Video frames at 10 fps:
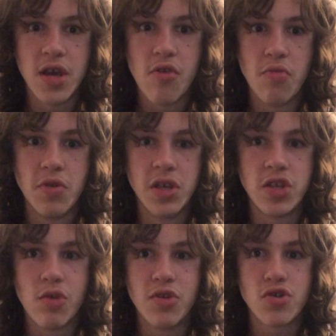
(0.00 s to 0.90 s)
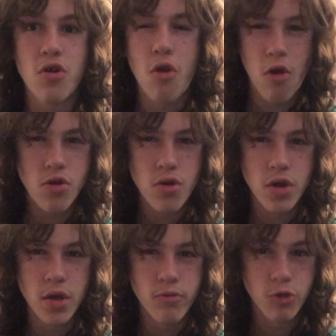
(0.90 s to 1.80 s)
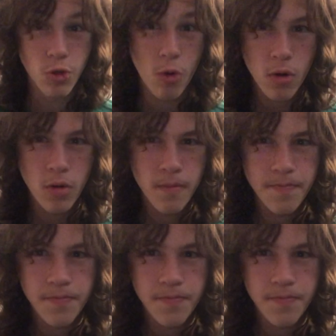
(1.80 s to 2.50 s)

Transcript: That would be so much harder to restore.